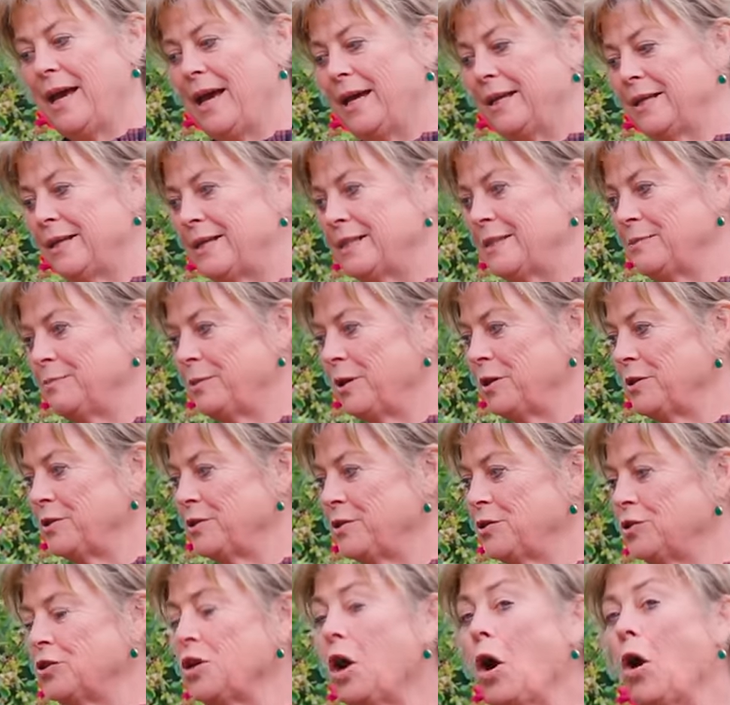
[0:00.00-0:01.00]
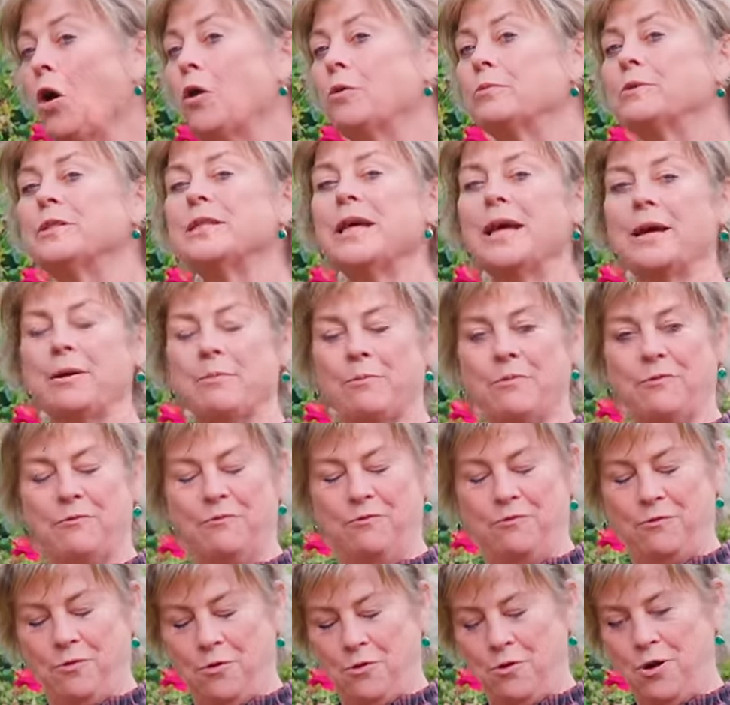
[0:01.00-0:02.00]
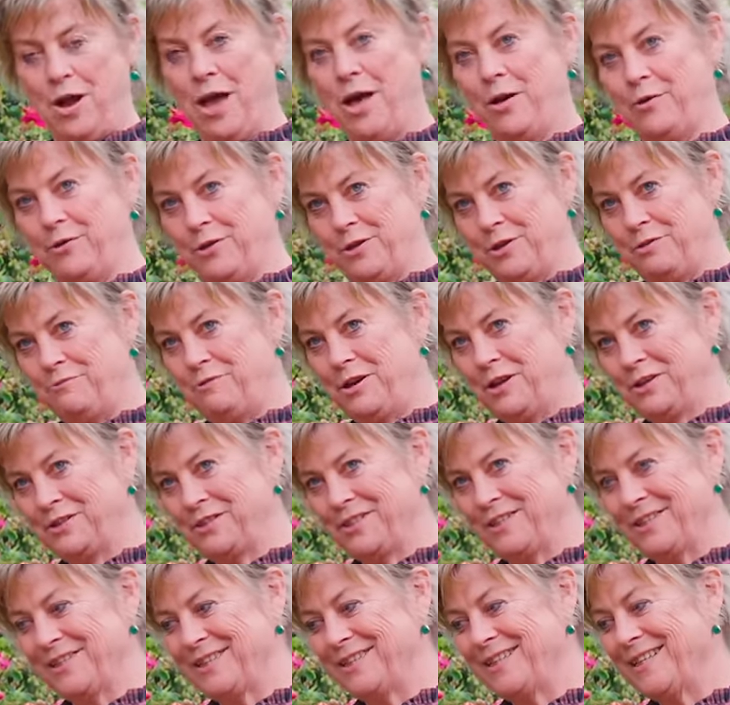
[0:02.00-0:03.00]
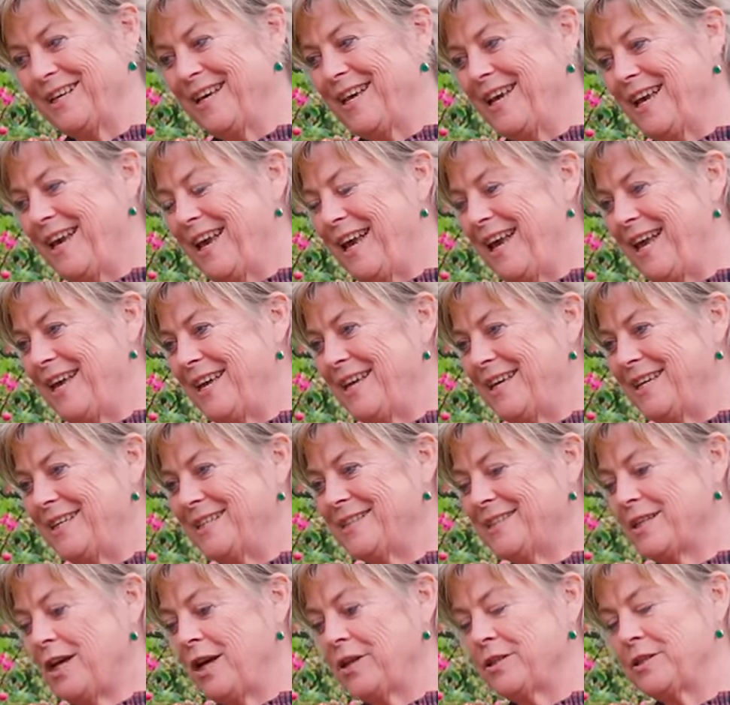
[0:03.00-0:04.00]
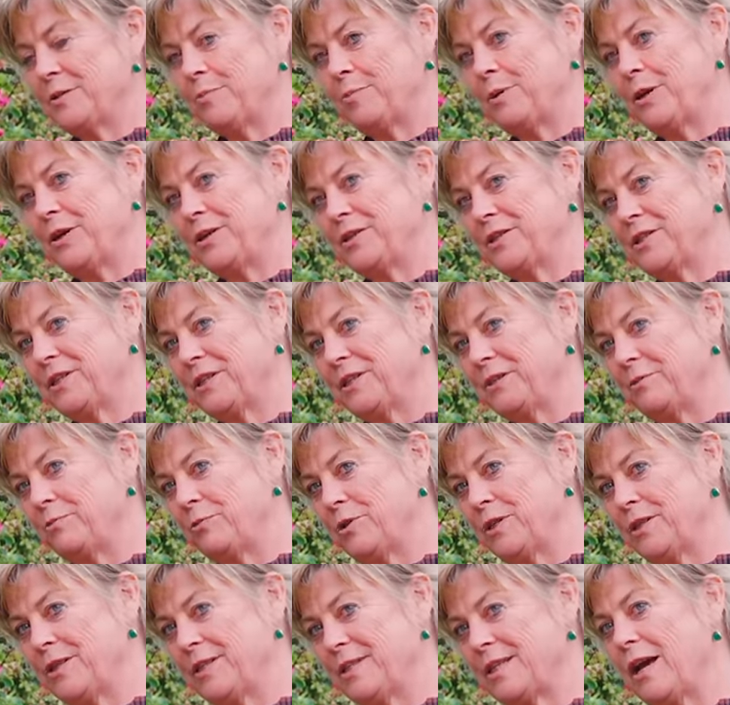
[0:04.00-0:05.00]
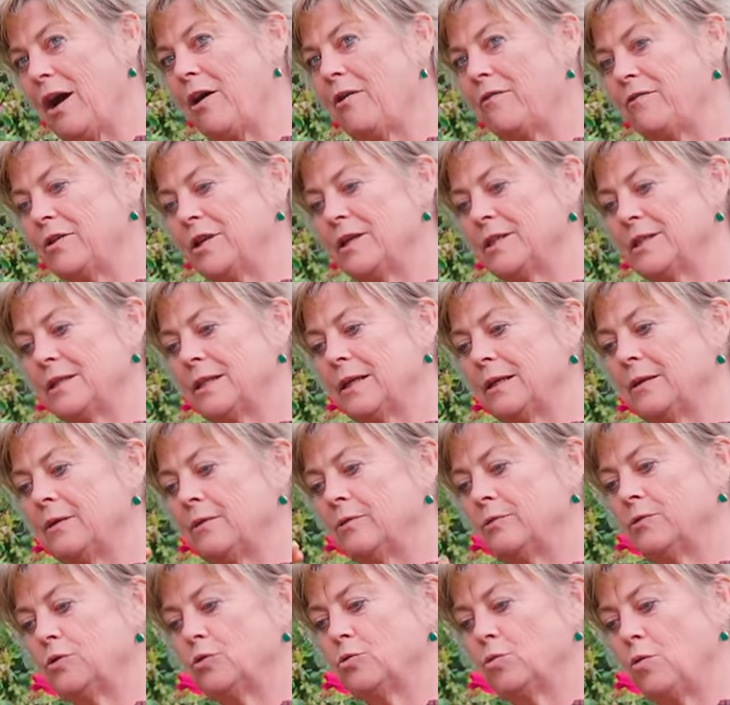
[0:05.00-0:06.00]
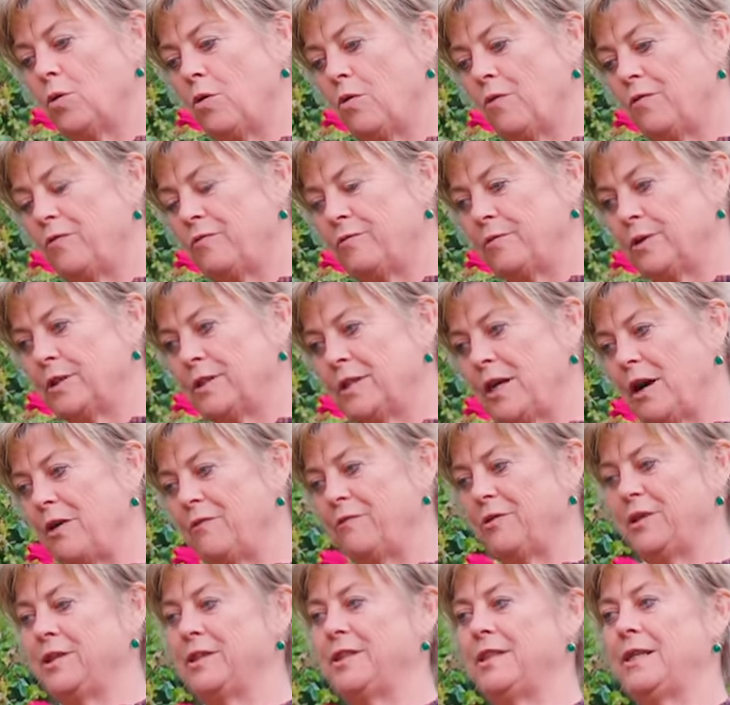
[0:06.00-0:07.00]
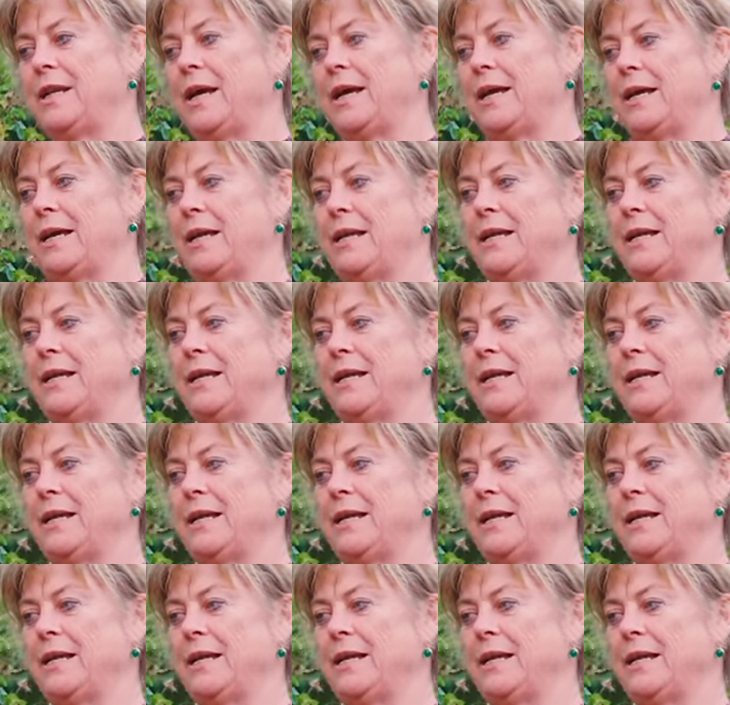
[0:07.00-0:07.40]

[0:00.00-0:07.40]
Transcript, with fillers: And I suppose top tip for healthy roses is underplanting them with salvias, little dwarf salvias like